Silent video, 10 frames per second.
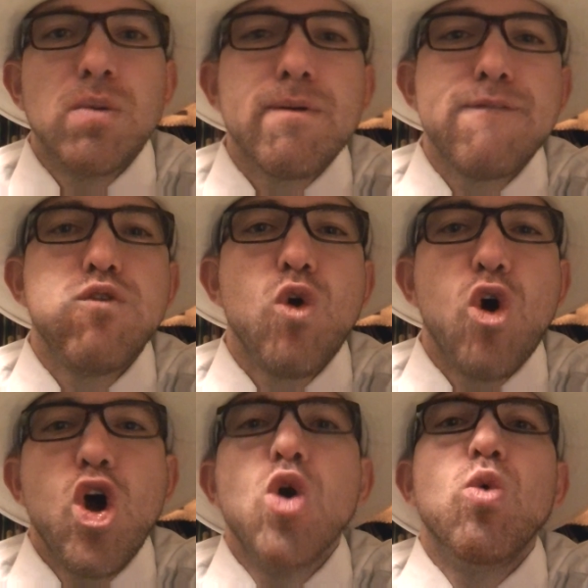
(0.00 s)
4,
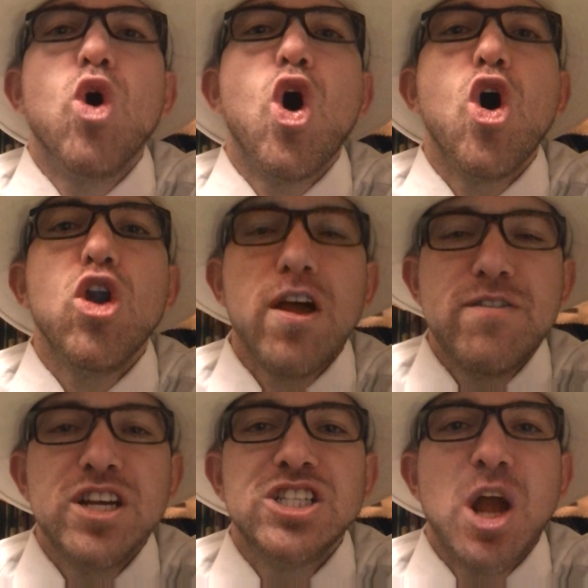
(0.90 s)
will all of
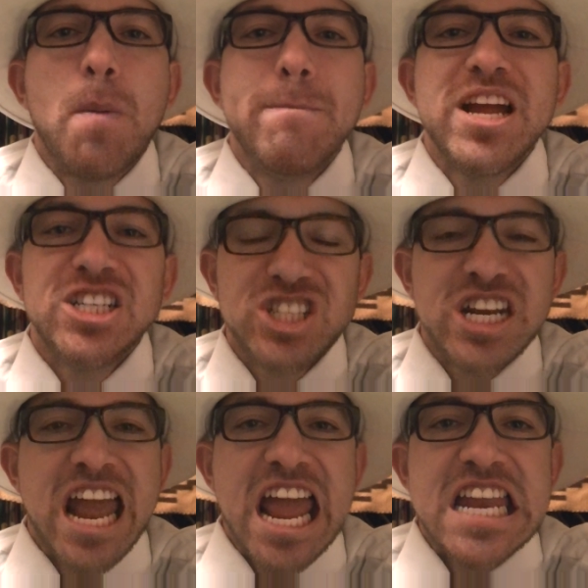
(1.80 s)
his amazing
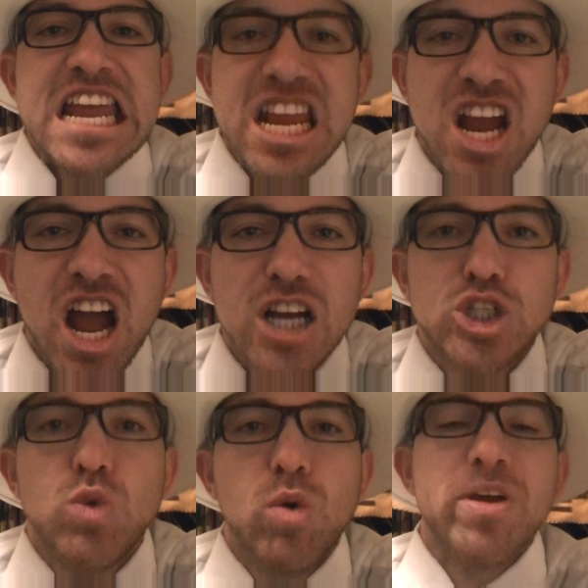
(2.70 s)
NA guys who
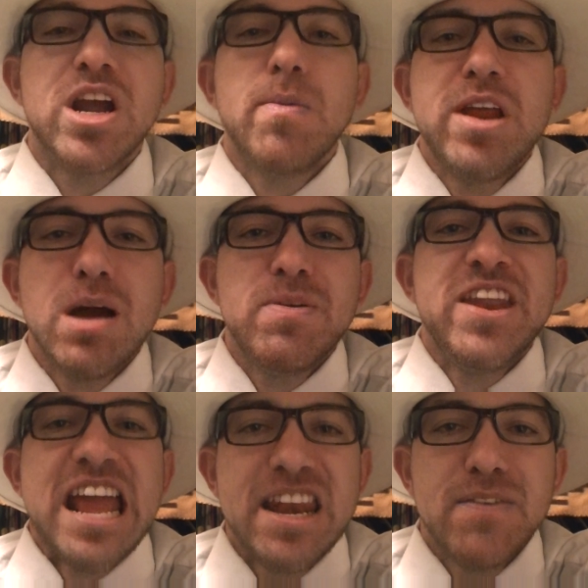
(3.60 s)
will be coming up at the
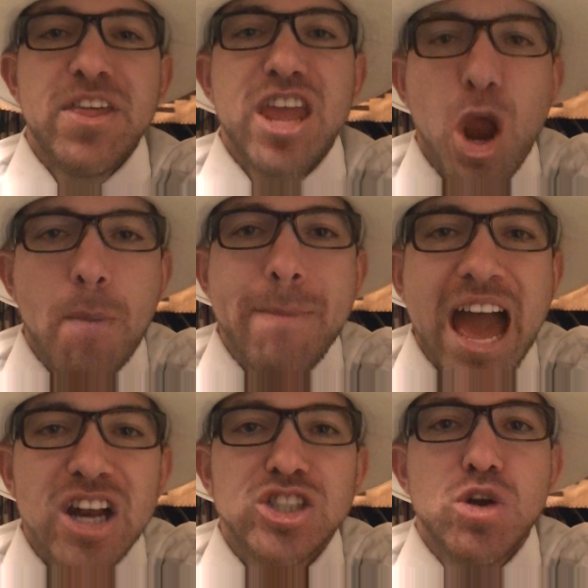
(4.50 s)
end of the year
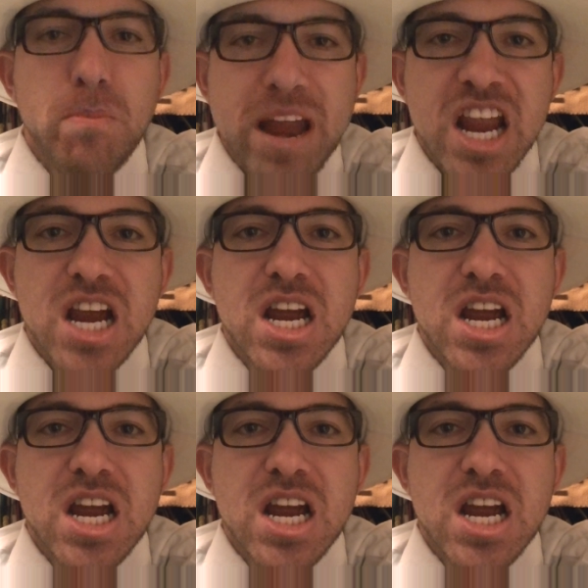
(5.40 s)
matter to make